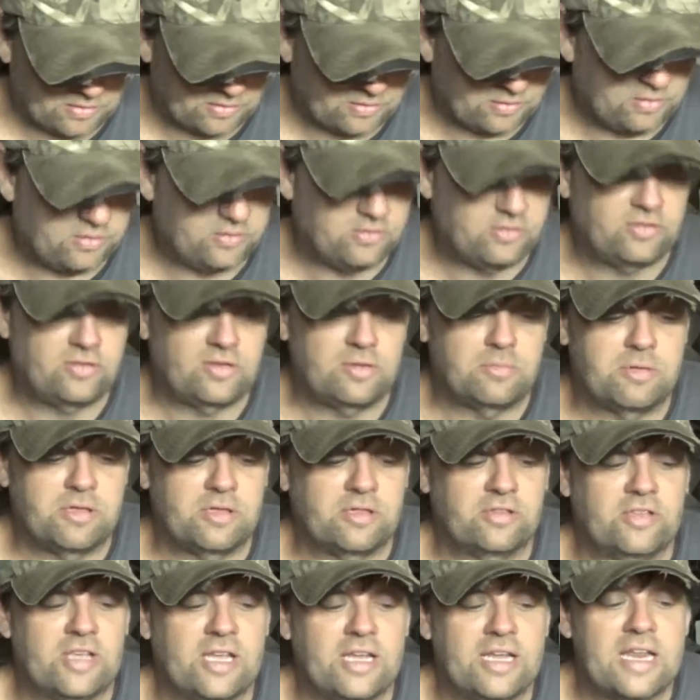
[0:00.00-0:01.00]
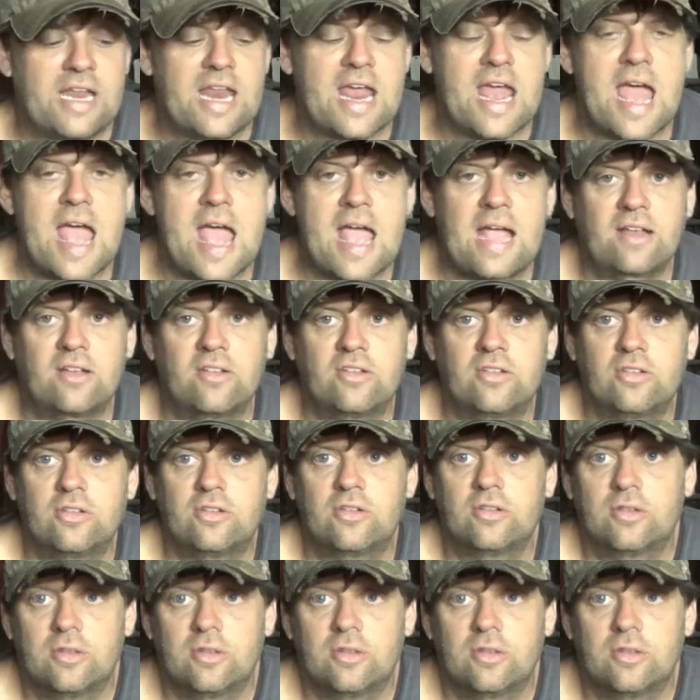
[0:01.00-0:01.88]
This is going to be the second axe